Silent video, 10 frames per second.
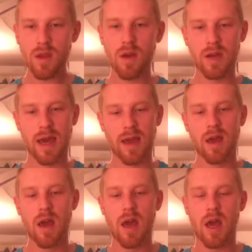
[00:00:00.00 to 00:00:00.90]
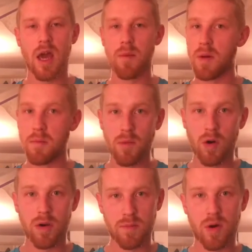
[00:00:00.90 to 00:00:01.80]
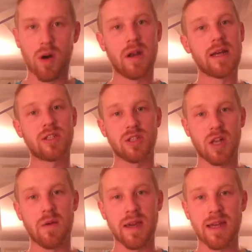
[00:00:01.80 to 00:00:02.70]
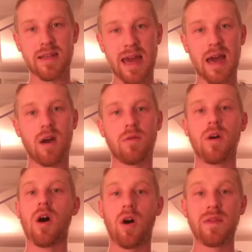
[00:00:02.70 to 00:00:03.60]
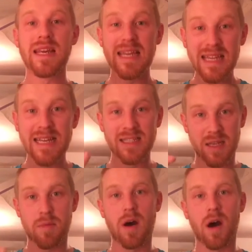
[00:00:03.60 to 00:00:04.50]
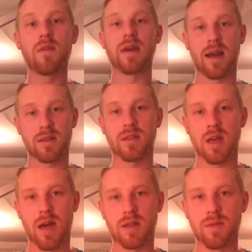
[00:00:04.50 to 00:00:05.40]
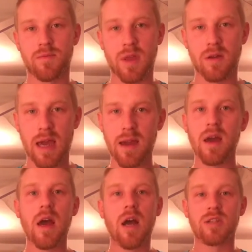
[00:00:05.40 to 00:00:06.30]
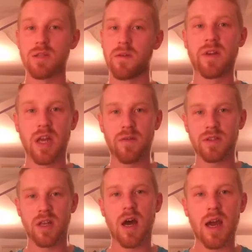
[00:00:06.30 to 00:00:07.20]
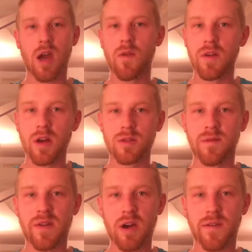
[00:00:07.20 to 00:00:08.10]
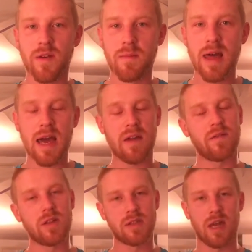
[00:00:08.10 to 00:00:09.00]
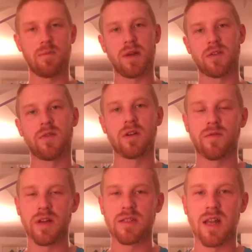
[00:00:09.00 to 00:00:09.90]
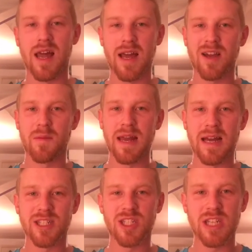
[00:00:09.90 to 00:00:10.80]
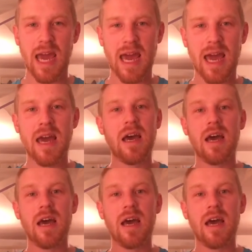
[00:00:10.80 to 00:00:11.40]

Okay, but more importantly, slowing it down on the easy part of the exercise. Okay, so that's my video for tonight. Hopefully you got some value from that. If you did, please feel free to like, comment and share.